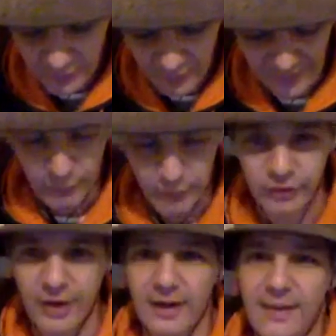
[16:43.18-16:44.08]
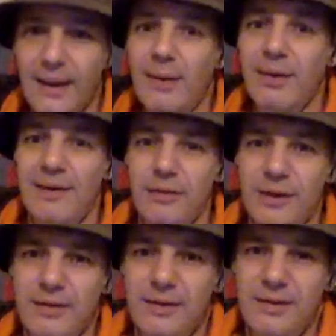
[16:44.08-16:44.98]
that was I
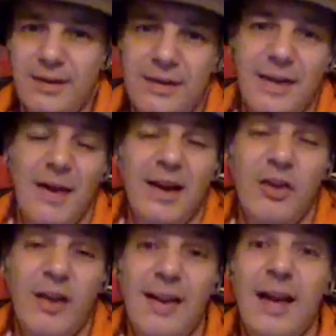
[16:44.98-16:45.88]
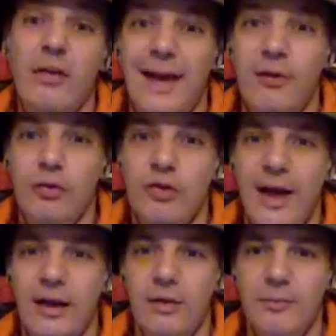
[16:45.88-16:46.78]
guess that lack of
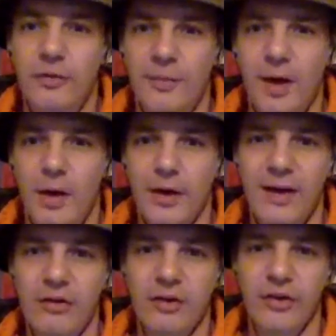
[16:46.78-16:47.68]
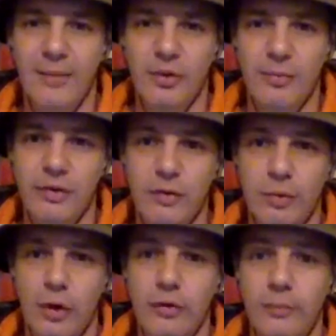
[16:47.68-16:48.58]
counter-attack from the Hurricanes in this game was a bit of a
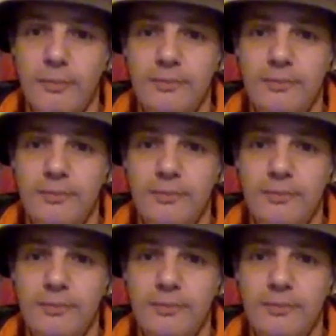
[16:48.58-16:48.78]
surprise.